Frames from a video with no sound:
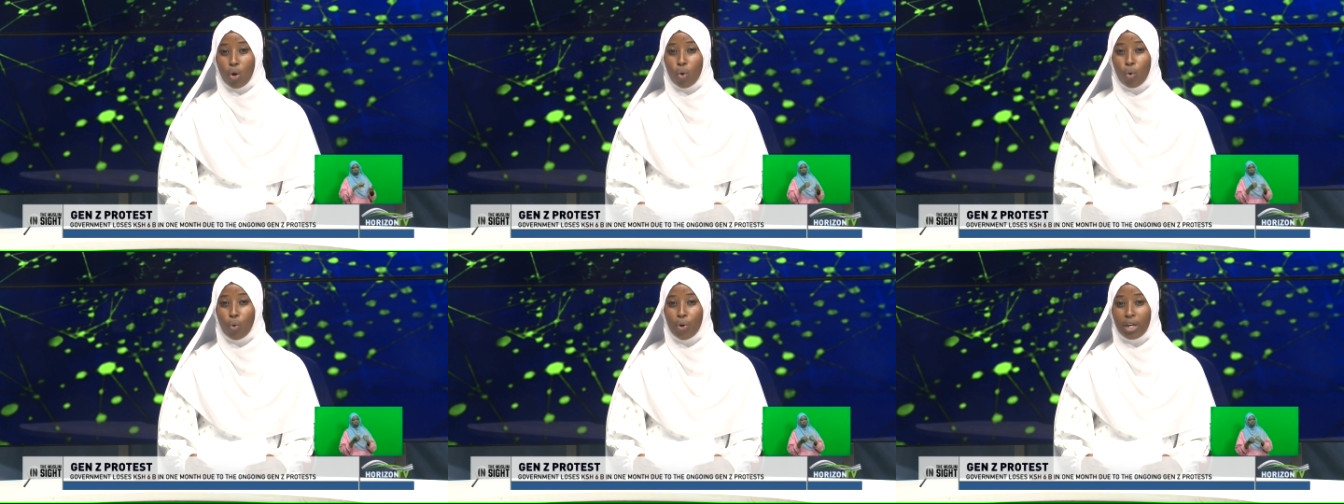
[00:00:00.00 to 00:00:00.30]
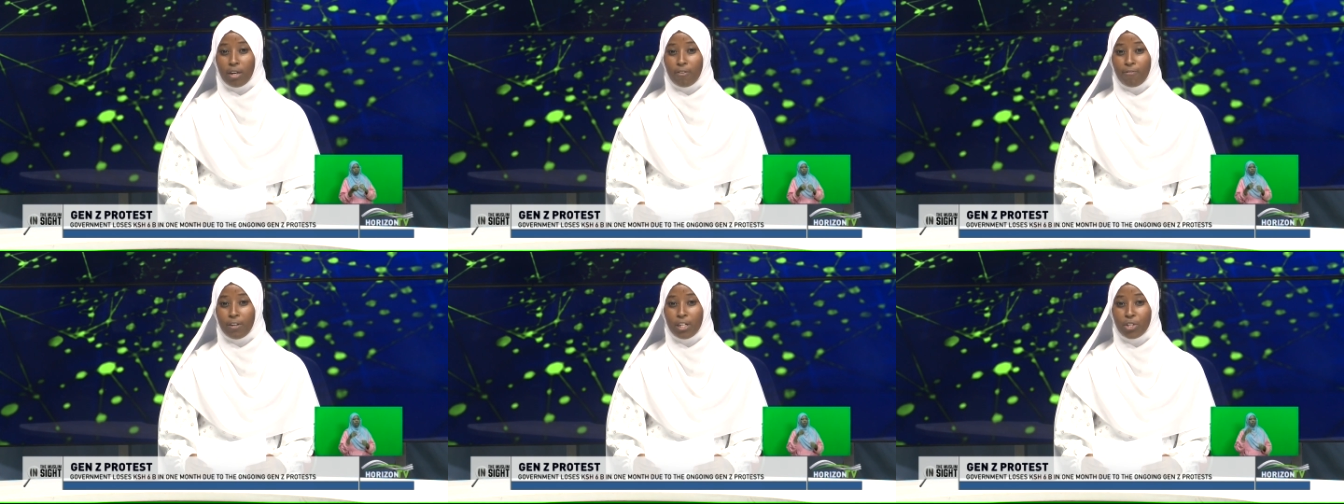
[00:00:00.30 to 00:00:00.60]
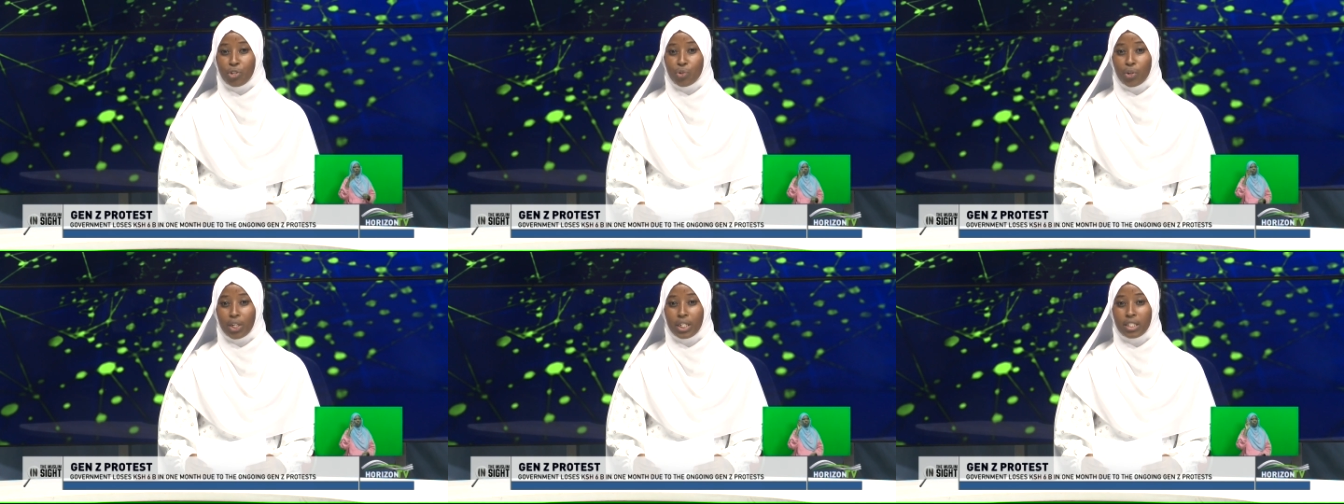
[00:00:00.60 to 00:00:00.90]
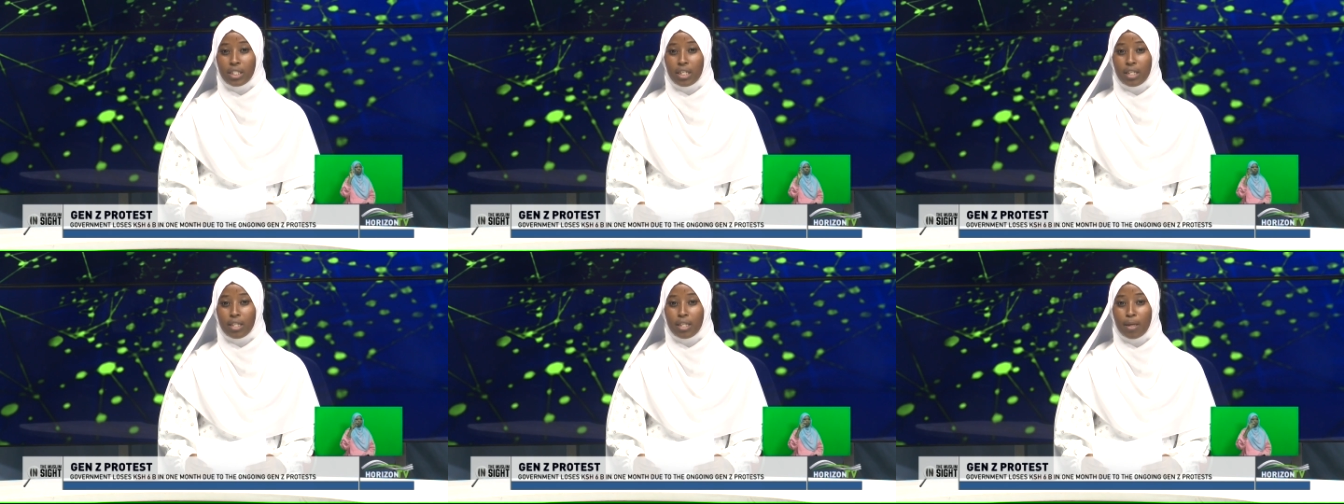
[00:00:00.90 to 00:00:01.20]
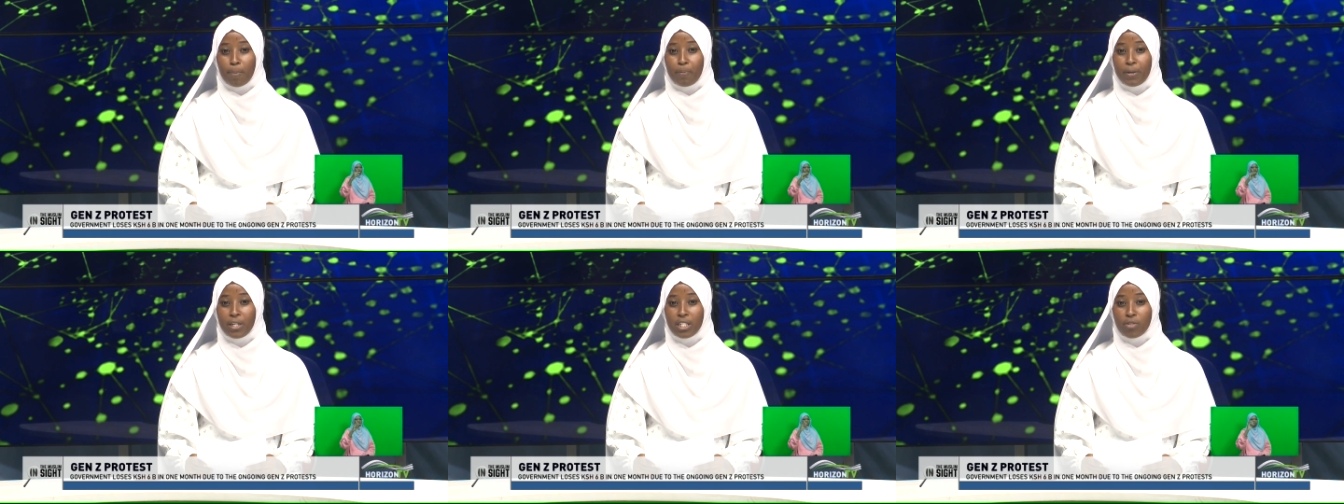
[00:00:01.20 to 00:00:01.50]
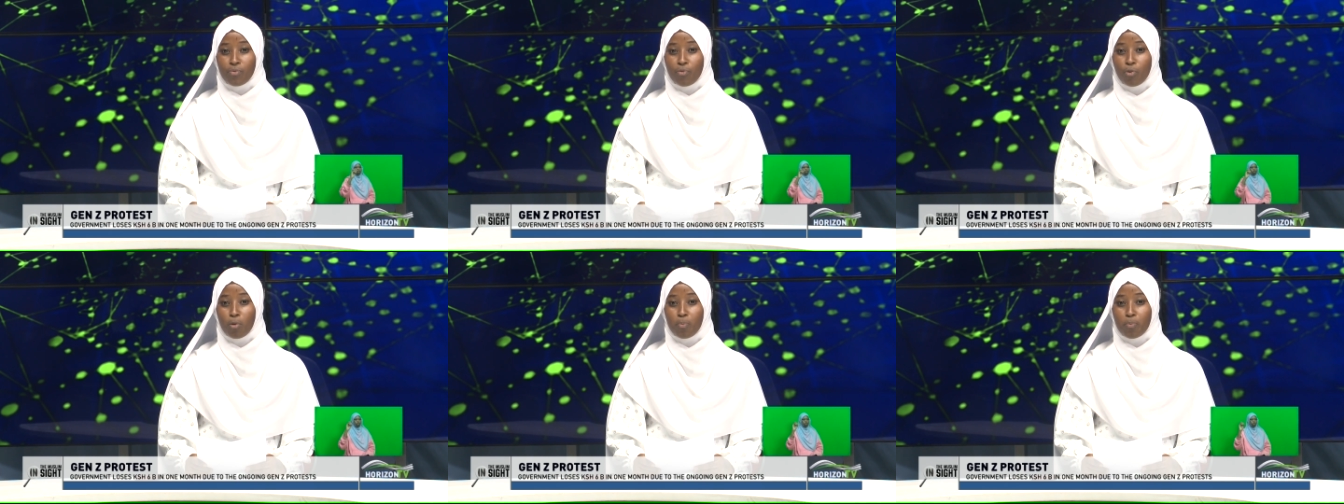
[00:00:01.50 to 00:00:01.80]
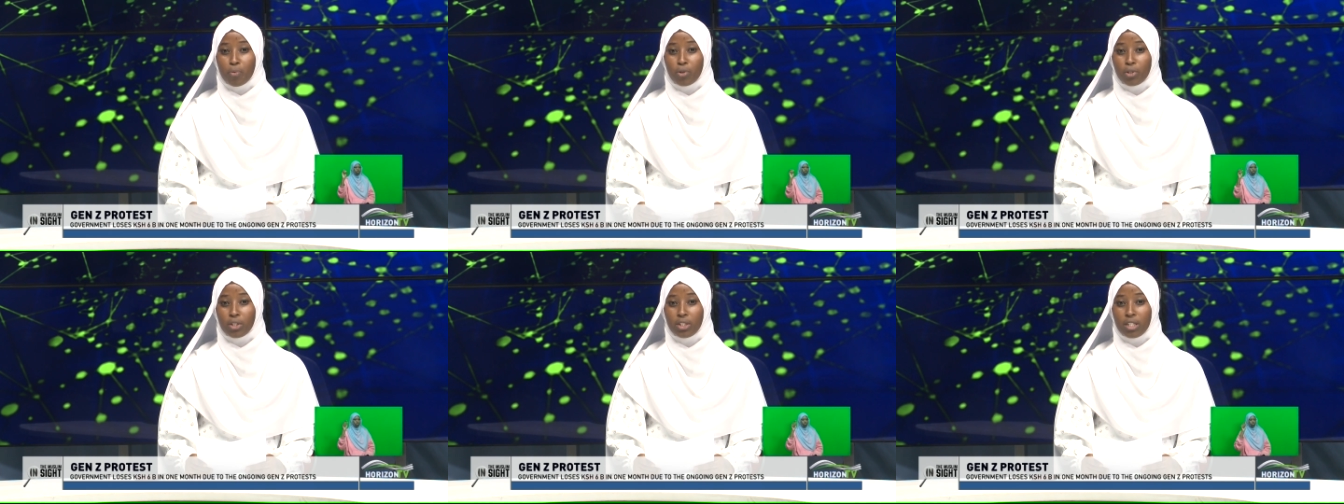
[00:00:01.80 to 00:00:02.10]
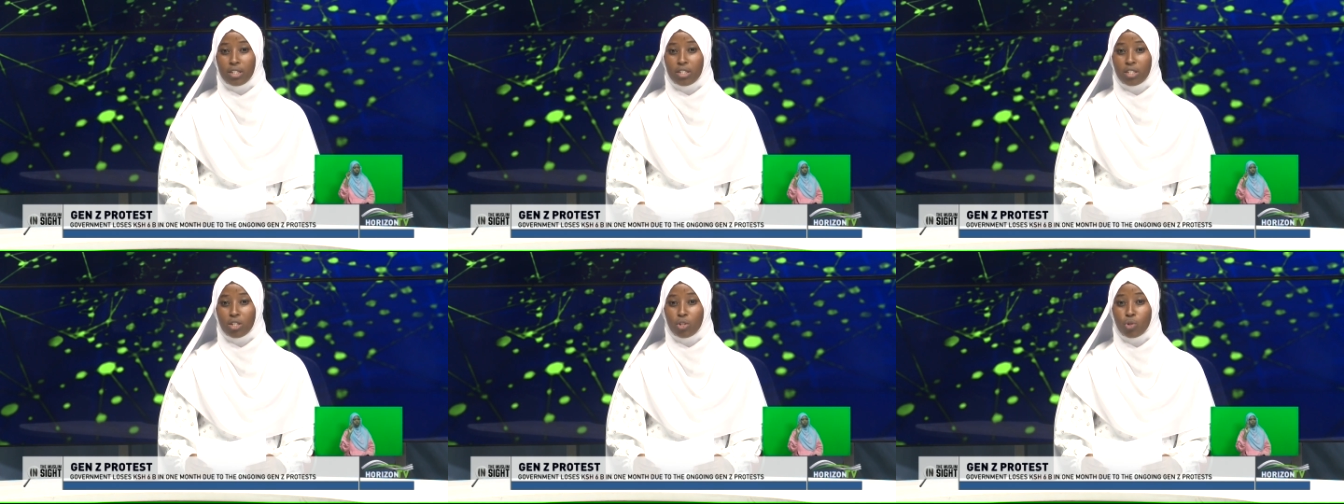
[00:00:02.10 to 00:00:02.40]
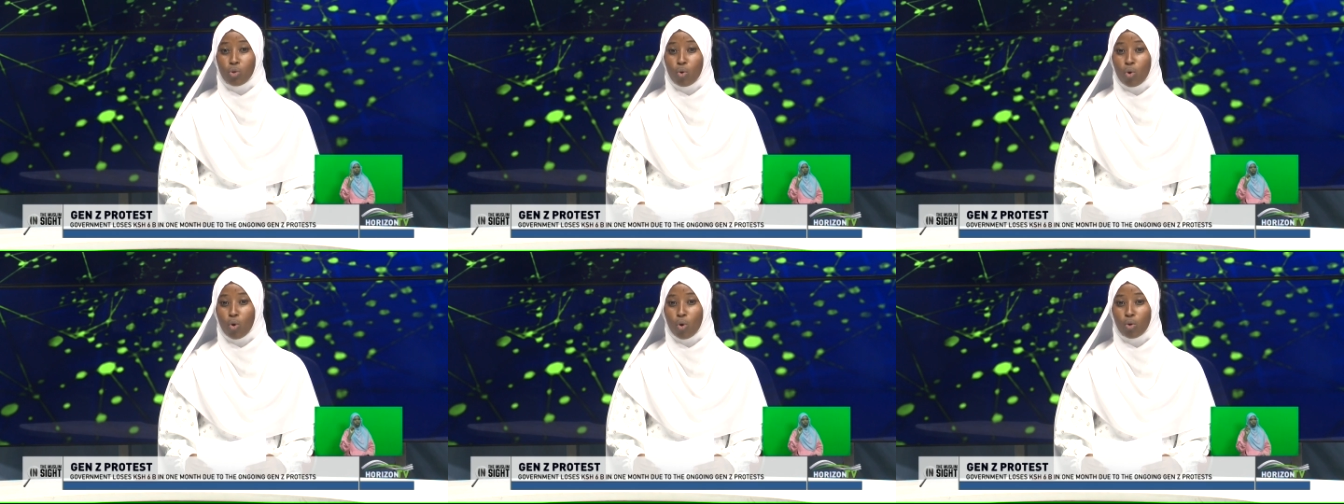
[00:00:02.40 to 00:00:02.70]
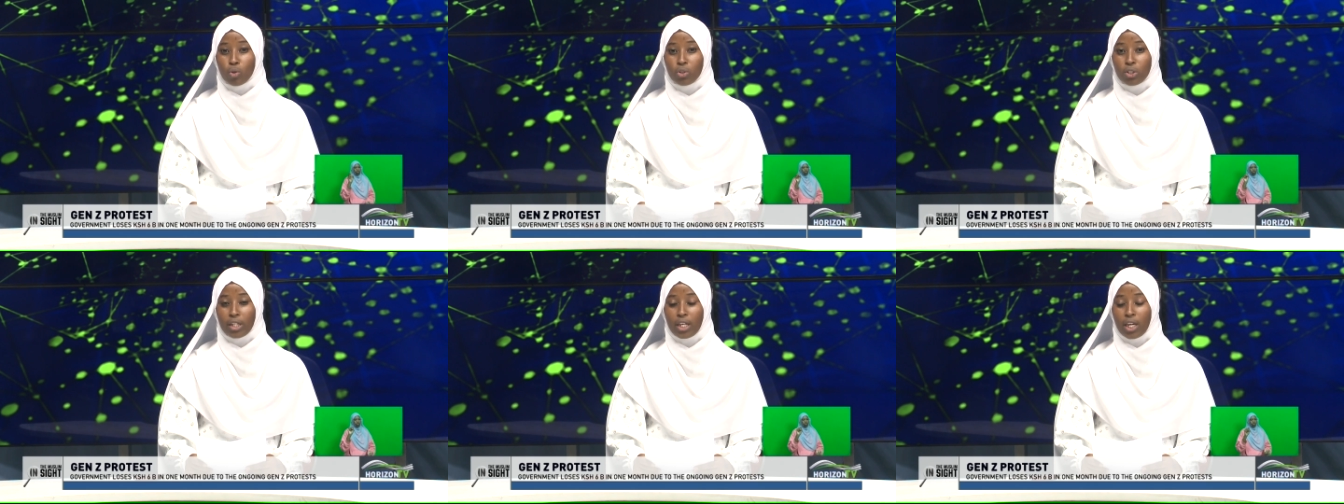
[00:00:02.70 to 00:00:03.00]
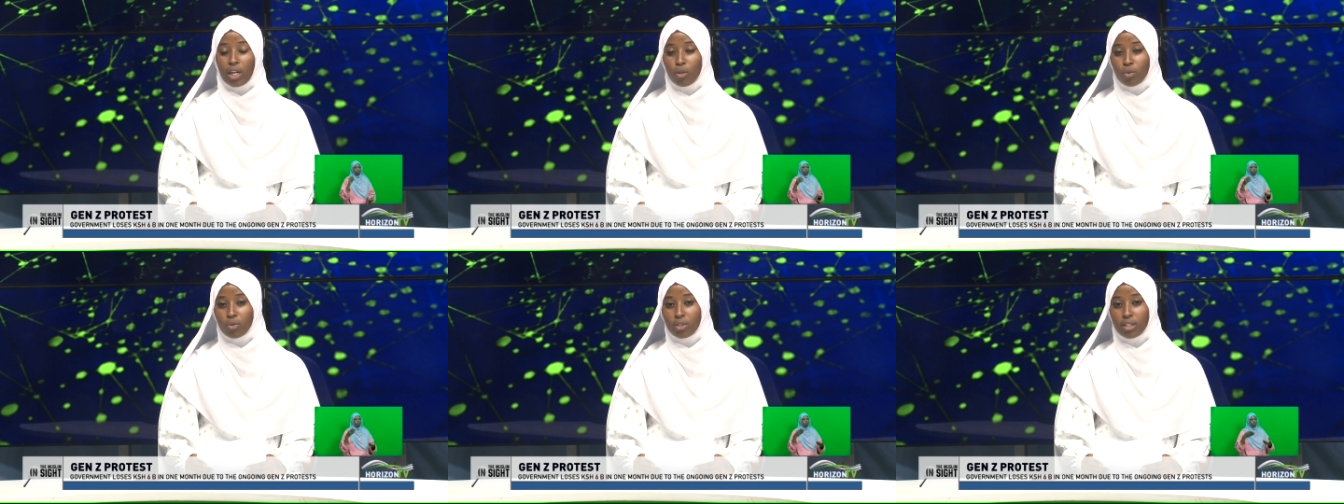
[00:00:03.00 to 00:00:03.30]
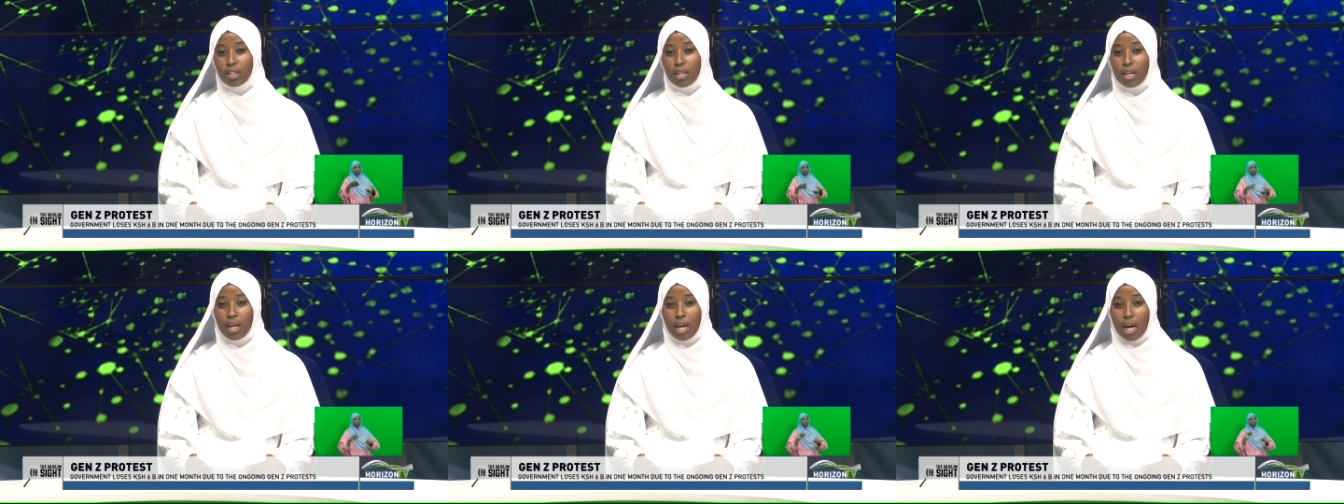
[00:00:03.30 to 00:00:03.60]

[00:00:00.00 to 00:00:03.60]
who infiltrated the peaceful protest to cause chaos.